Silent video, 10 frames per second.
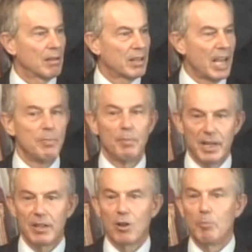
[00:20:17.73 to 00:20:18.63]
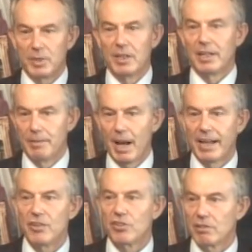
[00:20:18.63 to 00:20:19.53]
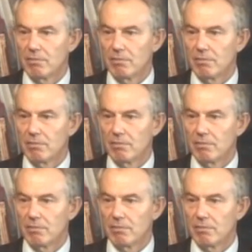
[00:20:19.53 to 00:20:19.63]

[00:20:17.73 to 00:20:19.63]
capably and competently managed,